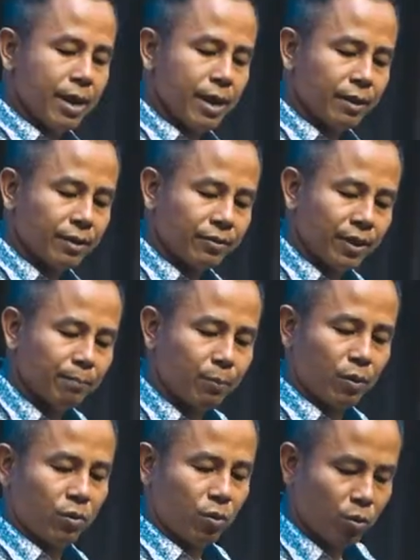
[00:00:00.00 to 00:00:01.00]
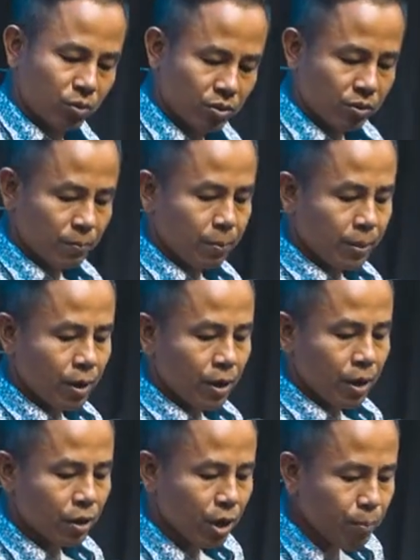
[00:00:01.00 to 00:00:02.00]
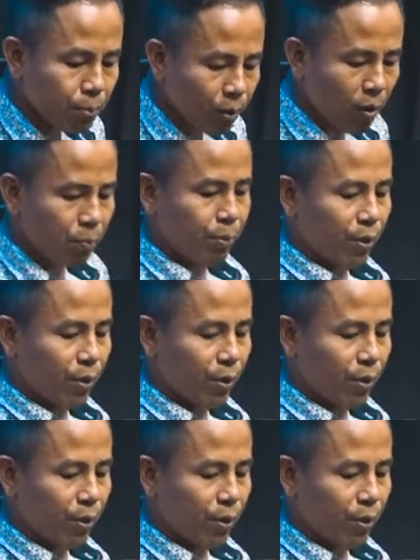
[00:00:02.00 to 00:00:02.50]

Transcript: in the temple courts. They broke